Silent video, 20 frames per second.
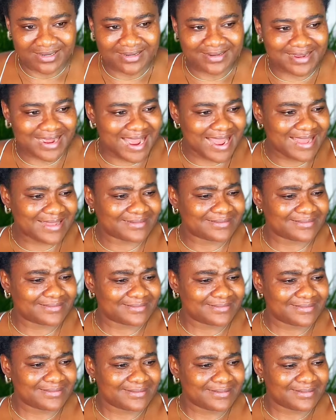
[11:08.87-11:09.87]

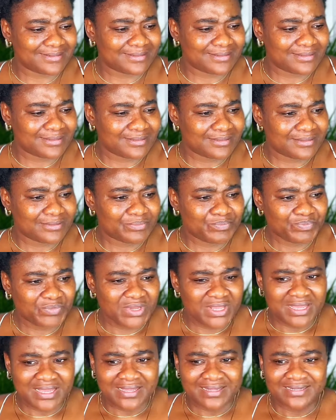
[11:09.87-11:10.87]
can
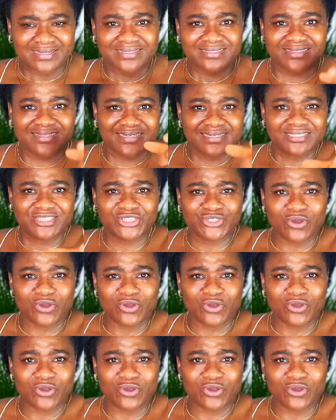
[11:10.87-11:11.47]
treat